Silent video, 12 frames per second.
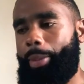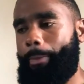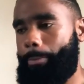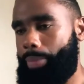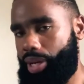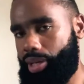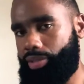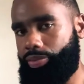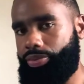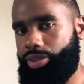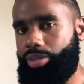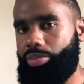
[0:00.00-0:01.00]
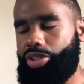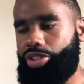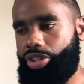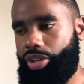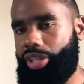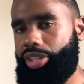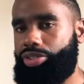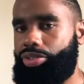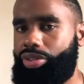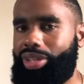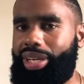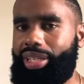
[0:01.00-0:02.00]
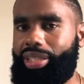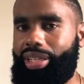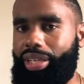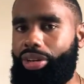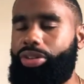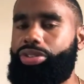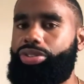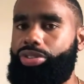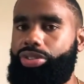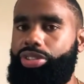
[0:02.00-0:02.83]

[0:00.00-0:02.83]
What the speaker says: but for the majority, that also